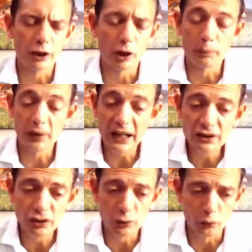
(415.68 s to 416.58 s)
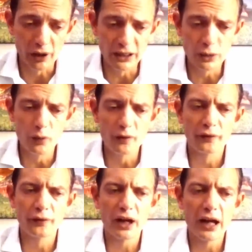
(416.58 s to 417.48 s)
complaints already
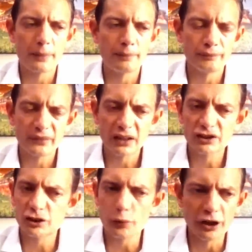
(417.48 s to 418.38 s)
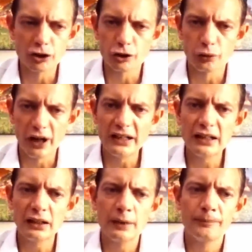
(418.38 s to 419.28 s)
with sewage
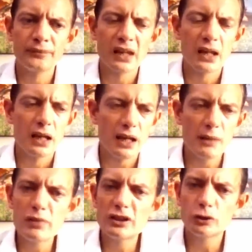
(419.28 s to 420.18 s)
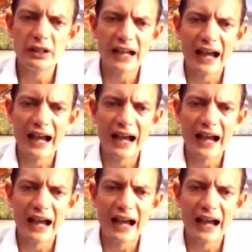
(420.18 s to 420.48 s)
running in between